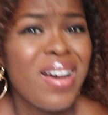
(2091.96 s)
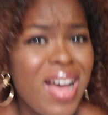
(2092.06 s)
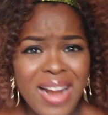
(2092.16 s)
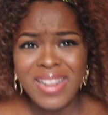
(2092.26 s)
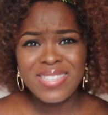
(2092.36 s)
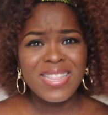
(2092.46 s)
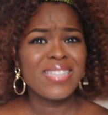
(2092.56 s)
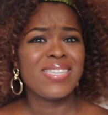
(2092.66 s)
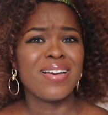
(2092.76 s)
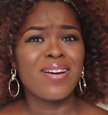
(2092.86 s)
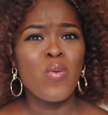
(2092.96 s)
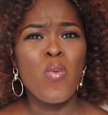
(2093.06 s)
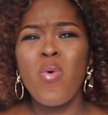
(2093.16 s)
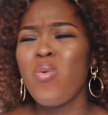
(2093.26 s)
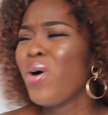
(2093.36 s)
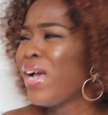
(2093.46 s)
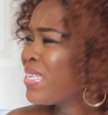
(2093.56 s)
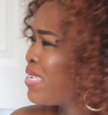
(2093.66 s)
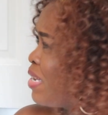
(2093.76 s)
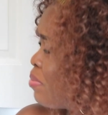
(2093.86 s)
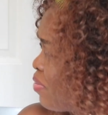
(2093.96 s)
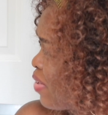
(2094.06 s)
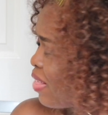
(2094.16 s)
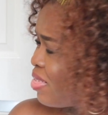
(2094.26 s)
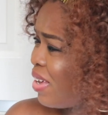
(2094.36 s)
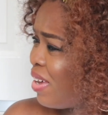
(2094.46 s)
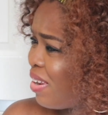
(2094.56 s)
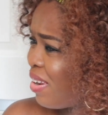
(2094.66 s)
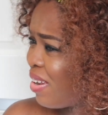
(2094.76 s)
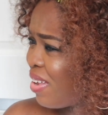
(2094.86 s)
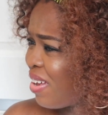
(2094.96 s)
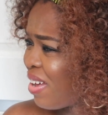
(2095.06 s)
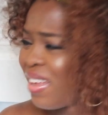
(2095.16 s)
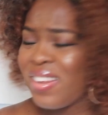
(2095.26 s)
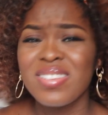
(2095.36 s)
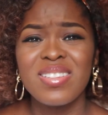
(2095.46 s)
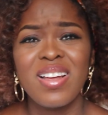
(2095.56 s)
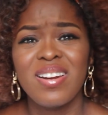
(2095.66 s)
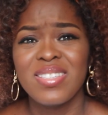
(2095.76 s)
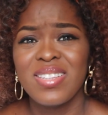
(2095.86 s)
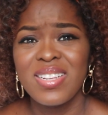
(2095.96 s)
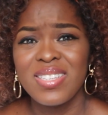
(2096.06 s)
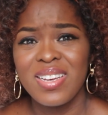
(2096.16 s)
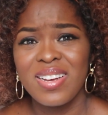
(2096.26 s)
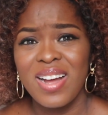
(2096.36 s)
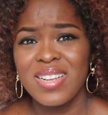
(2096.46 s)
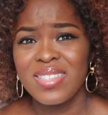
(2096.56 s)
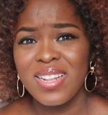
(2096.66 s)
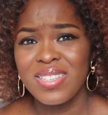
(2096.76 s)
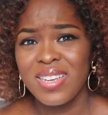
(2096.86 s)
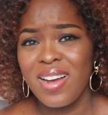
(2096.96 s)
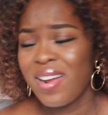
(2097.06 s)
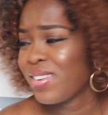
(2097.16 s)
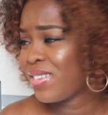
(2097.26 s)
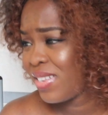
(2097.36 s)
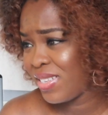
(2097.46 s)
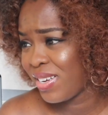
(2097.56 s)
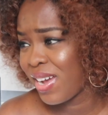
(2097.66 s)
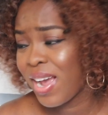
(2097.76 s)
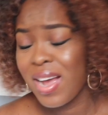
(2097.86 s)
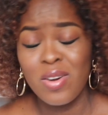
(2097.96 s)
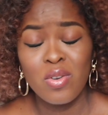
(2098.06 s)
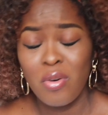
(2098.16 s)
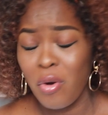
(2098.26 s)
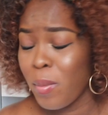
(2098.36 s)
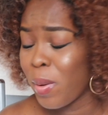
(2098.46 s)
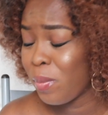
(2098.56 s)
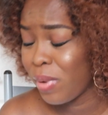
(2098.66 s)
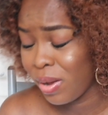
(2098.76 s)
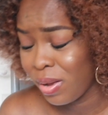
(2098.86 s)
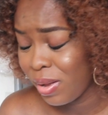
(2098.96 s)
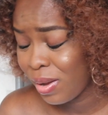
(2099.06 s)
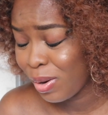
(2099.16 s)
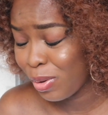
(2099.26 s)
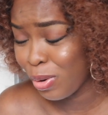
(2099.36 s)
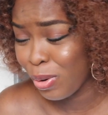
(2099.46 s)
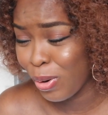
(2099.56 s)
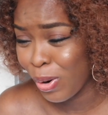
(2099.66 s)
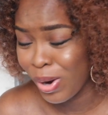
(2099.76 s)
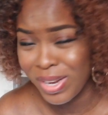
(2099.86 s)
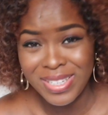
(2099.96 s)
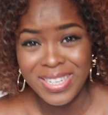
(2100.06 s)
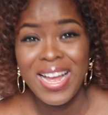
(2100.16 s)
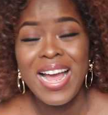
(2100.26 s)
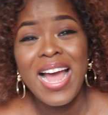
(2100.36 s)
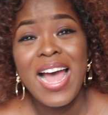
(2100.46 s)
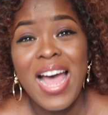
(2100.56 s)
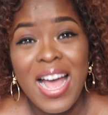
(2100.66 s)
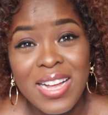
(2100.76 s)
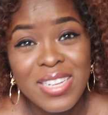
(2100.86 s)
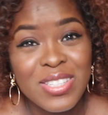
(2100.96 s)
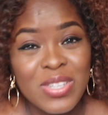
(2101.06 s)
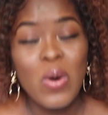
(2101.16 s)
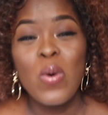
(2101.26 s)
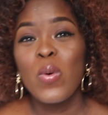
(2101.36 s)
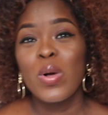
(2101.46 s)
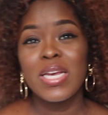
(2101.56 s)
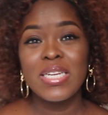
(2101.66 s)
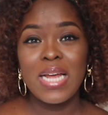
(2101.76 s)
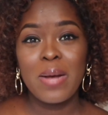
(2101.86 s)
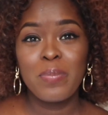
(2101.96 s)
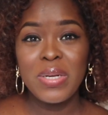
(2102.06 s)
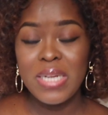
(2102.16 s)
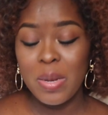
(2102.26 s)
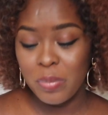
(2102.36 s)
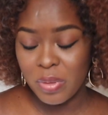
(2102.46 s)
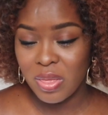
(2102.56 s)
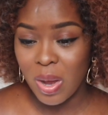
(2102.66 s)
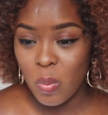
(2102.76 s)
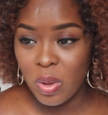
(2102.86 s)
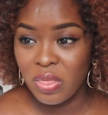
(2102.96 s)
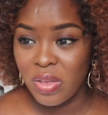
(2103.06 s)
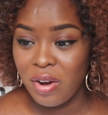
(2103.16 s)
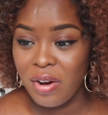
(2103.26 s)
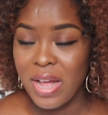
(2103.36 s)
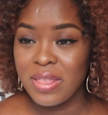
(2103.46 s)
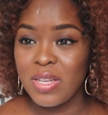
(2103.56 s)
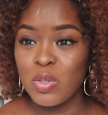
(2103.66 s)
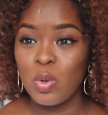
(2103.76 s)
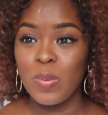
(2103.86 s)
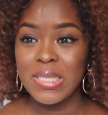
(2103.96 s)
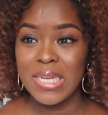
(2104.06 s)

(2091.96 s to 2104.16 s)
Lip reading: anesthetic. What is the name of that thing? Anesthetic? I cannot remember. God. So he then put that one there, and they told me to